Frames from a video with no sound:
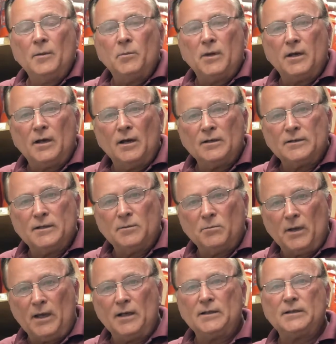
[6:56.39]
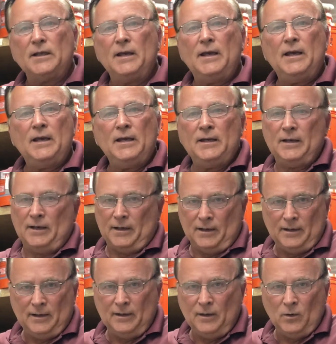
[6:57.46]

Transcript: because it makes any